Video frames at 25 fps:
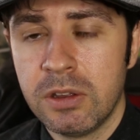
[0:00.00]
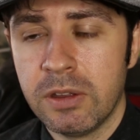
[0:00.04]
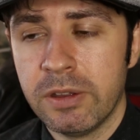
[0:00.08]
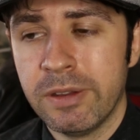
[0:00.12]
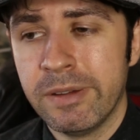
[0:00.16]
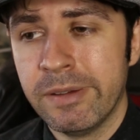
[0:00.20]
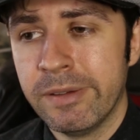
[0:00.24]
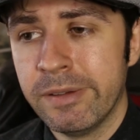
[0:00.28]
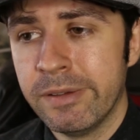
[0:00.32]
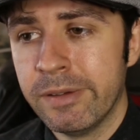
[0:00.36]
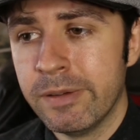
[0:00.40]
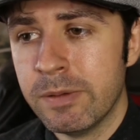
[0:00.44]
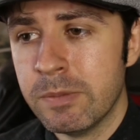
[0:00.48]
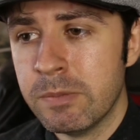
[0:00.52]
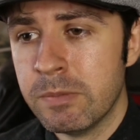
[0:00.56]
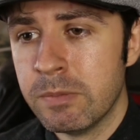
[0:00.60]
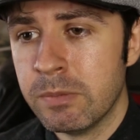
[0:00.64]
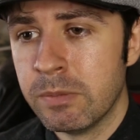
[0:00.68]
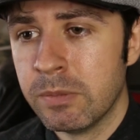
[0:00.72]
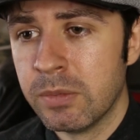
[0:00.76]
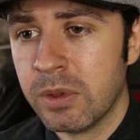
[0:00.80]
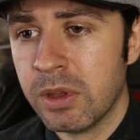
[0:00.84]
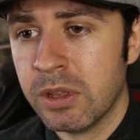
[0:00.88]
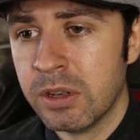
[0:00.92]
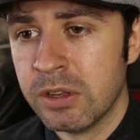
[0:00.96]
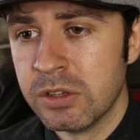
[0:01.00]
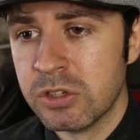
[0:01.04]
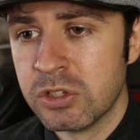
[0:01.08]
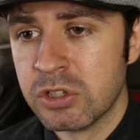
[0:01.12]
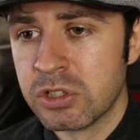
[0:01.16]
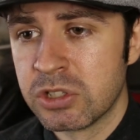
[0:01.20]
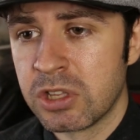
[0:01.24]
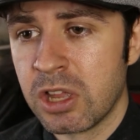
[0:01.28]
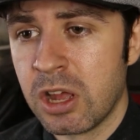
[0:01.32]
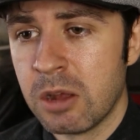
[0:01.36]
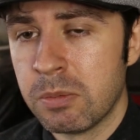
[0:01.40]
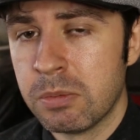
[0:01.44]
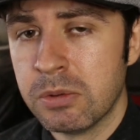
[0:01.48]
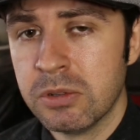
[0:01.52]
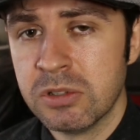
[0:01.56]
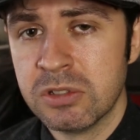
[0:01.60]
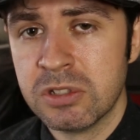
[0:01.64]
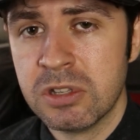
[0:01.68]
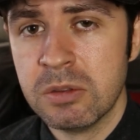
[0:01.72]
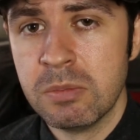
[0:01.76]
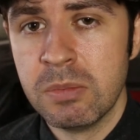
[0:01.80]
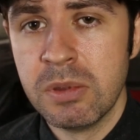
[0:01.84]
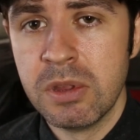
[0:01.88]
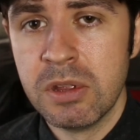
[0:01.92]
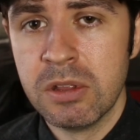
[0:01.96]
Um, and it just happens
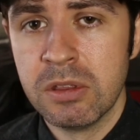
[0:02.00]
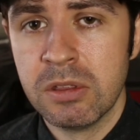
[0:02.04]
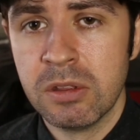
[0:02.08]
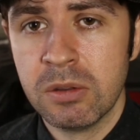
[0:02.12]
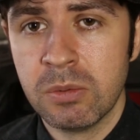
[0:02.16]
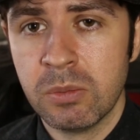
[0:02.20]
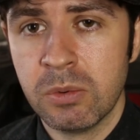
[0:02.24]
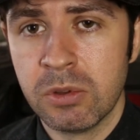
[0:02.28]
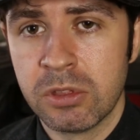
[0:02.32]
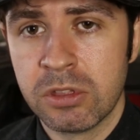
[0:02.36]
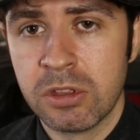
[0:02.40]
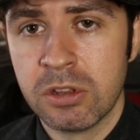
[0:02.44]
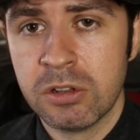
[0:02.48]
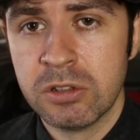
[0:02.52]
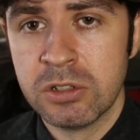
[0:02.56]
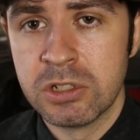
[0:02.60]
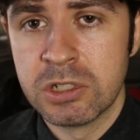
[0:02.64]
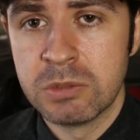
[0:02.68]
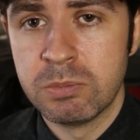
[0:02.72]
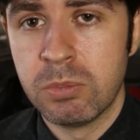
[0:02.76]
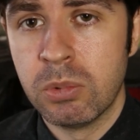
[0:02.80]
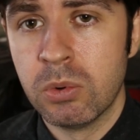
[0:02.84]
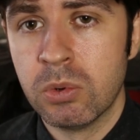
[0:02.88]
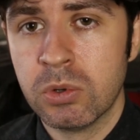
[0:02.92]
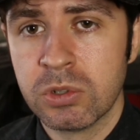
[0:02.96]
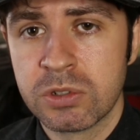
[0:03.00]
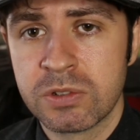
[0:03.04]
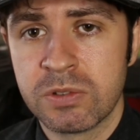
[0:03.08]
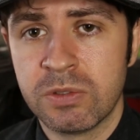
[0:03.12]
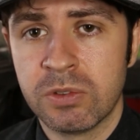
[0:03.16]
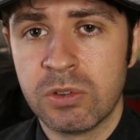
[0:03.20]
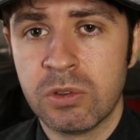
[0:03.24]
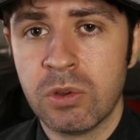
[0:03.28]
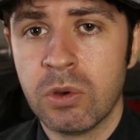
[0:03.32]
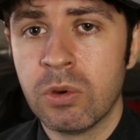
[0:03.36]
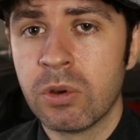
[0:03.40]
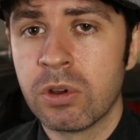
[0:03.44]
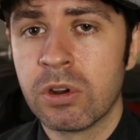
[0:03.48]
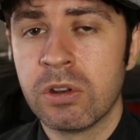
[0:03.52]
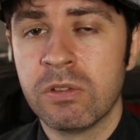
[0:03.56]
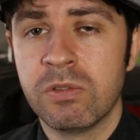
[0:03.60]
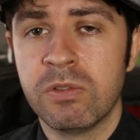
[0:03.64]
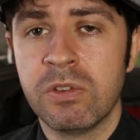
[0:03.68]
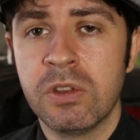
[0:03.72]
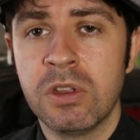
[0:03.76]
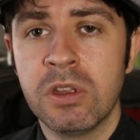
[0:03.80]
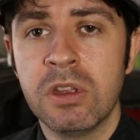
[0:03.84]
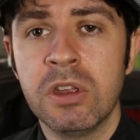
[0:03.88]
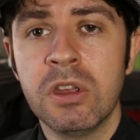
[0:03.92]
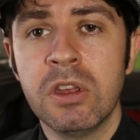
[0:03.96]
to be that within sports
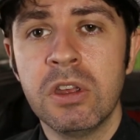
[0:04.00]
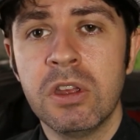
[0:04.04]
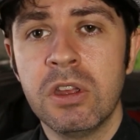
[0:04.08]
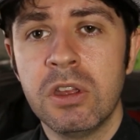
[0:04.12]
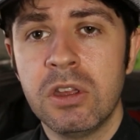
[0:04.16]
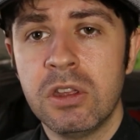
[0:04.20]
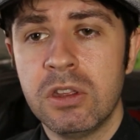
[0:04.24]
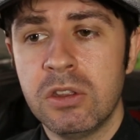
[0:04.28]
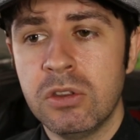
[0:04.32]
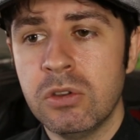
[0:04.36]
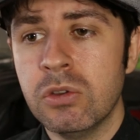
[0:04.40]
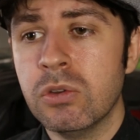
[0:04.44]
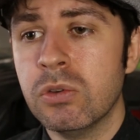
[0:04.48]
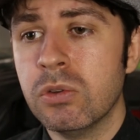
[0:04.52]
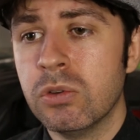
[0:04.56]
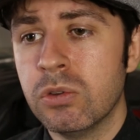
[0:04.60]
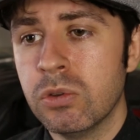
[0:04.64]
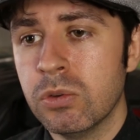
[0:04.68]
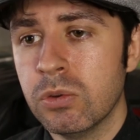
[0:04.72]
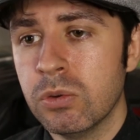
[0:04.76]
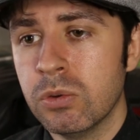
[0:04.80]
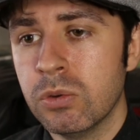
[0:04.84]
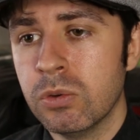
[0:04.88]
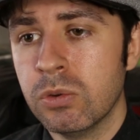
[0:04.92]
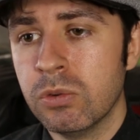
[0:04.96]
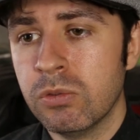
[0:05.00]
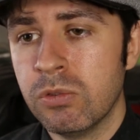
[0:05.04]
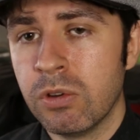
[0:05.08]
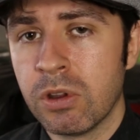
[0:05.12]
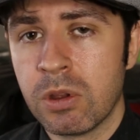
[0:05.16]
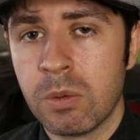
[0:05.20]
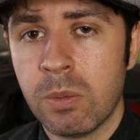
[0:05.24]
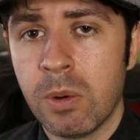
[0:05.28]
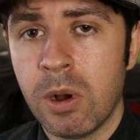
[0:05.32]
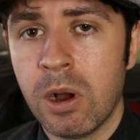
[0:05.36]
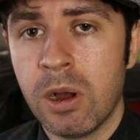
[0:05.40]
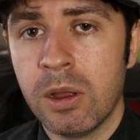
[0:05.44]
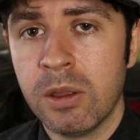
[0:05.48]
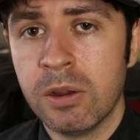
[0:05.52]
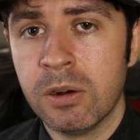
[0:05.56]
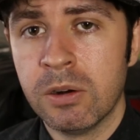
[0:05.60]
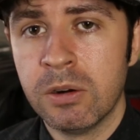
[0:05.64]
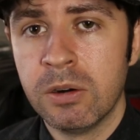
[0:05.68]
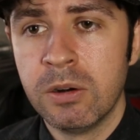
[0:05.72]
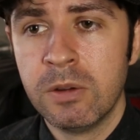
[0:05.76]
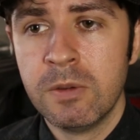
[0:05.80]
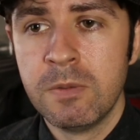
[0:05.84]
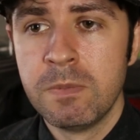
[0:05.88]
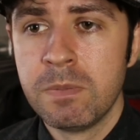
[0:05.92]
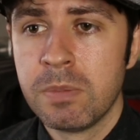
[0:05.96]
photography, you do
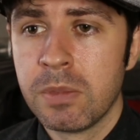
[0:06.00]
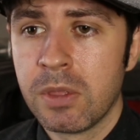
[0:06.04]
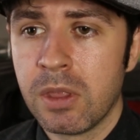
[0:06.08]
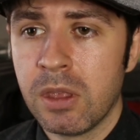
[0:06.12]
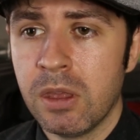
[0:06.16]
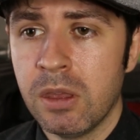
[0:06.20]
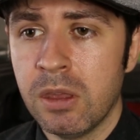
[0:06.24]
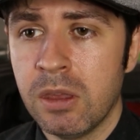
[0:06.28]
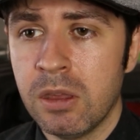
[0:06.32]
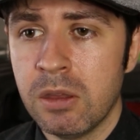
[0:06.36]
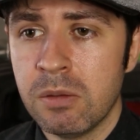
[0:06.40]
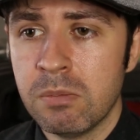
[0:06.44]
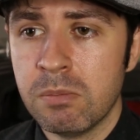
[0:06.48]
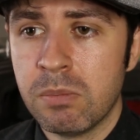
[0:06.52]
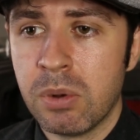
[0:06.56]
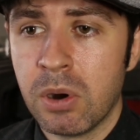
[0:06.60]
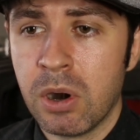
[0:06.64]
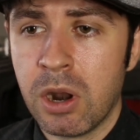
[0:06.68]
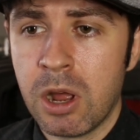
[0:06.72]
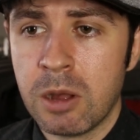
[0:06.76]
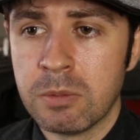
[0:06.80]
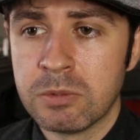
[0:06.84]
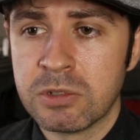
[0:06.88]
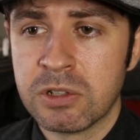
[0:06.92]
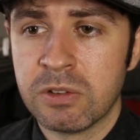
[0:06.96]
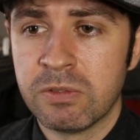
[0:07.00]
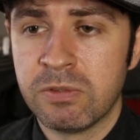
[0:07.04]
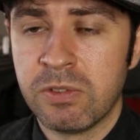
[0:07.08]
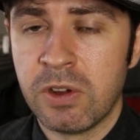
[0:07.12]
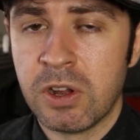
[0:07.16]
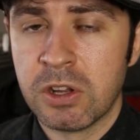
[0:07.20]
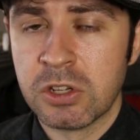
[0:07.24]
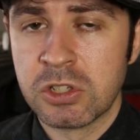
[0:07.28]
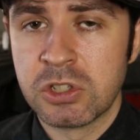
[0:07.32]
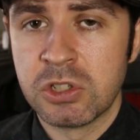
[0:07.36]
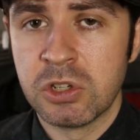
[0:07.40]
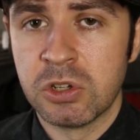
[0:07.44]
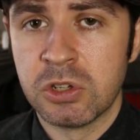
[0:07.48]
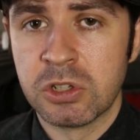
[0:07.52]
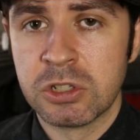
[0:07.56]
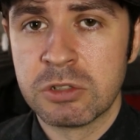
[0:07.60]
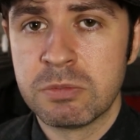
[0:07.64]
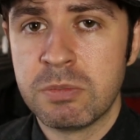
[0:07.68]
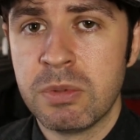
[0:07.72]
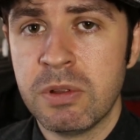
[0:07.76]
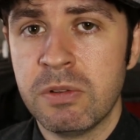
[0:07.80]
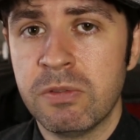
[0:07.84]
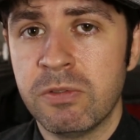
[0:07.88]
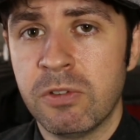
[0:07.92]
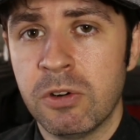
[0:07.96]
require um, perhaps a fast shutter
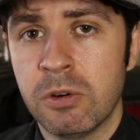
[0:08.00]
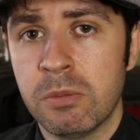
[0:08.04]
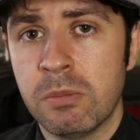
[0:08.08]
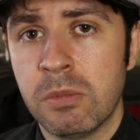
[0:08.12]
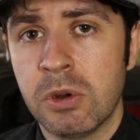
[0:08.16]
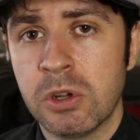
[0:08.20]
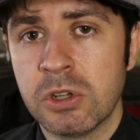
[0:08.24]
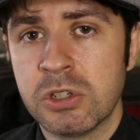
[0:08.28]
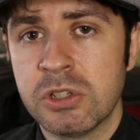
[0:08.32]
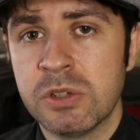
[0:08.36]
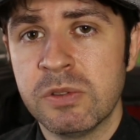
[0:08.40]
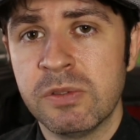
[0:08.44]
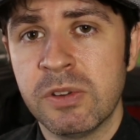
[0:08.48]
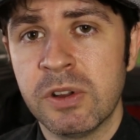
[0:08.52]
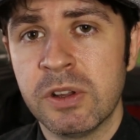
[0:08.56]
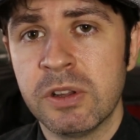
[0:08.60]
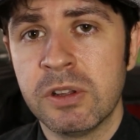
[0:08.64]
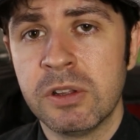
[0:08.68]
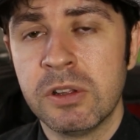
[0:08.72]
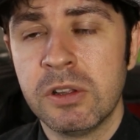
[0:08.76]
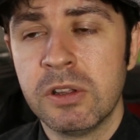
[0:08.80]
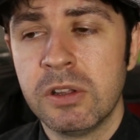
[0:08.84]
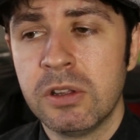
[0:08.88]
speed for much of it,